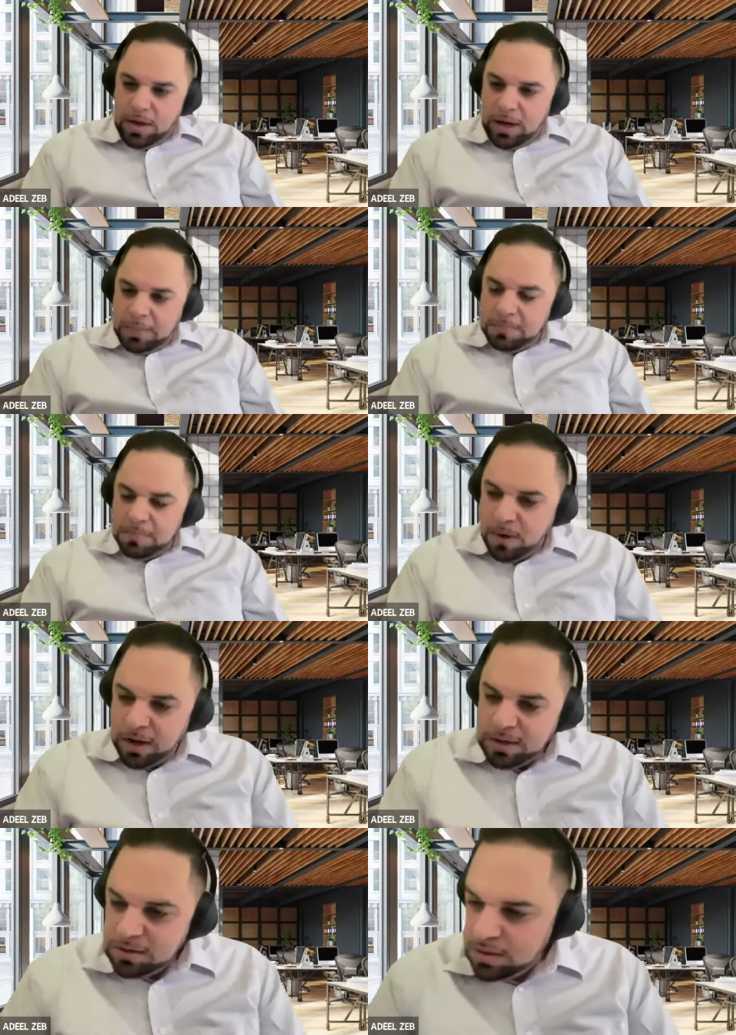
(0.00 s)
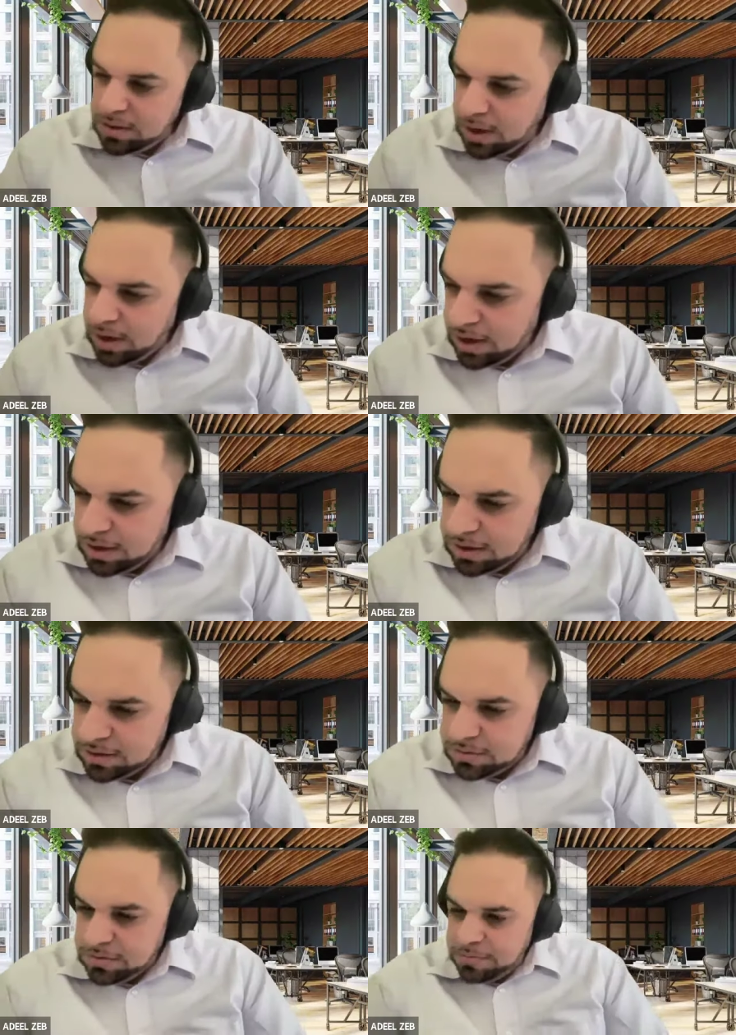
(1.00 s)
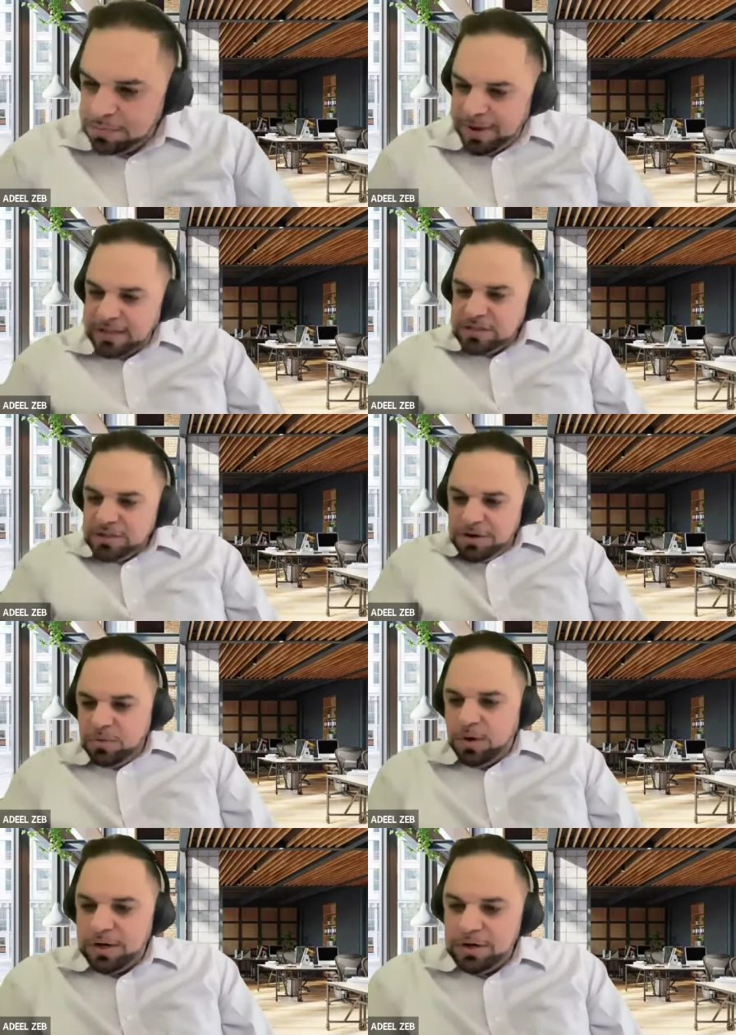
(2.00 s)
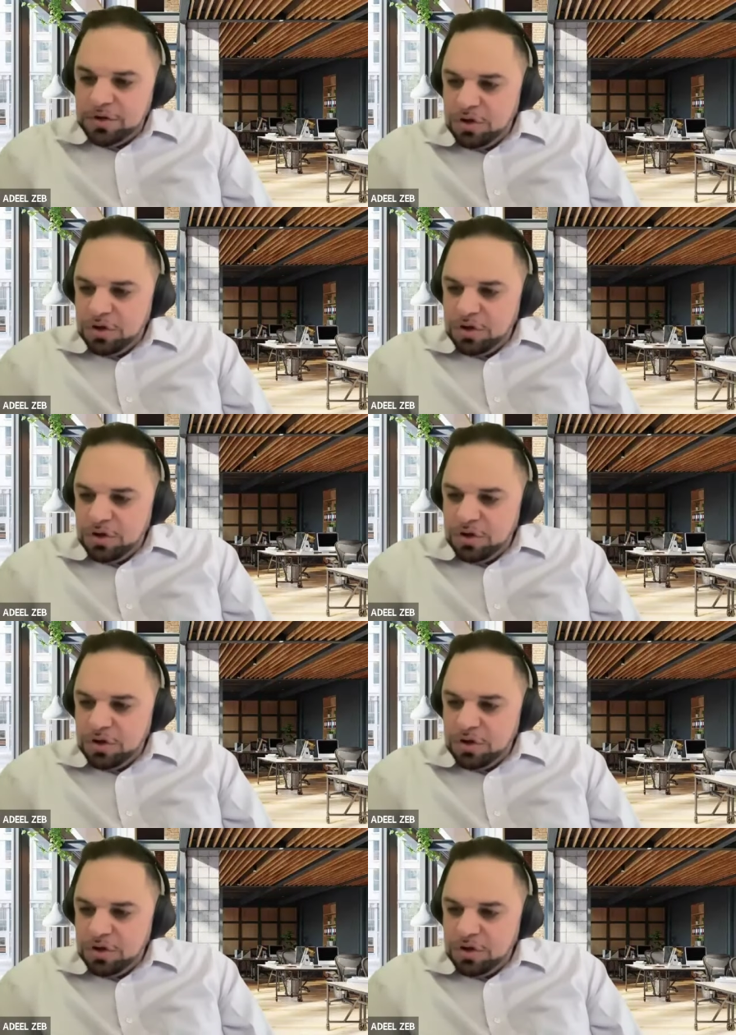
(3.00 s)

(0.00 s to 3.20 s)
Um, on uh, page 31, you,